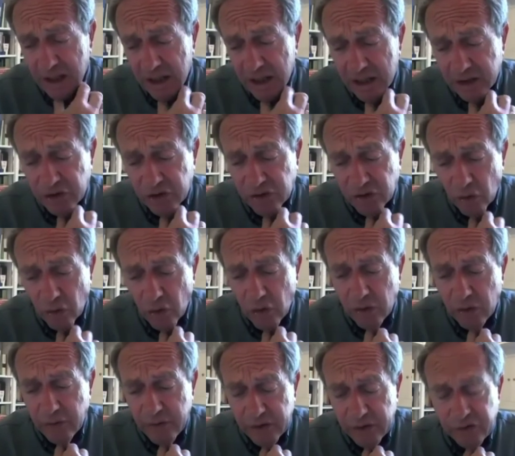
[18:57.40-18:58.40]
saw
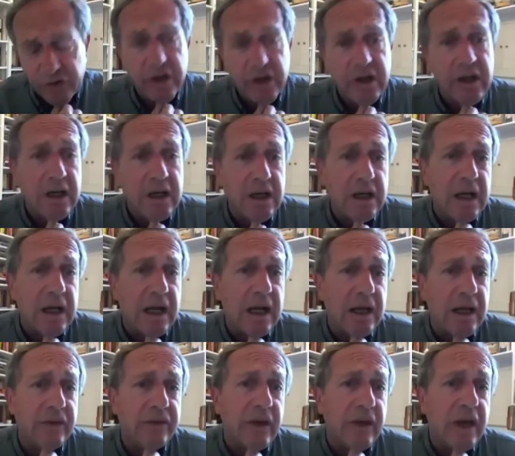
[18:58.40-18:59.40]
Russia
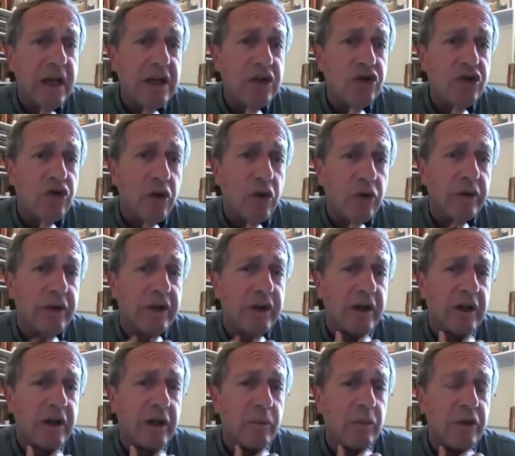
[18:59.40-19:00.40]
as a
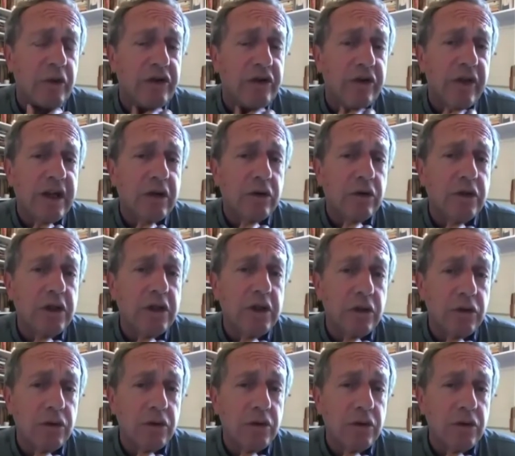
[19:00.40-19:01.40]
gendarme which they could
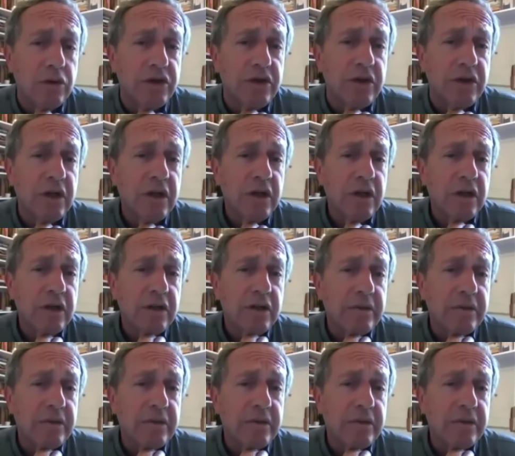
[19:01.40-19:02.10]
use to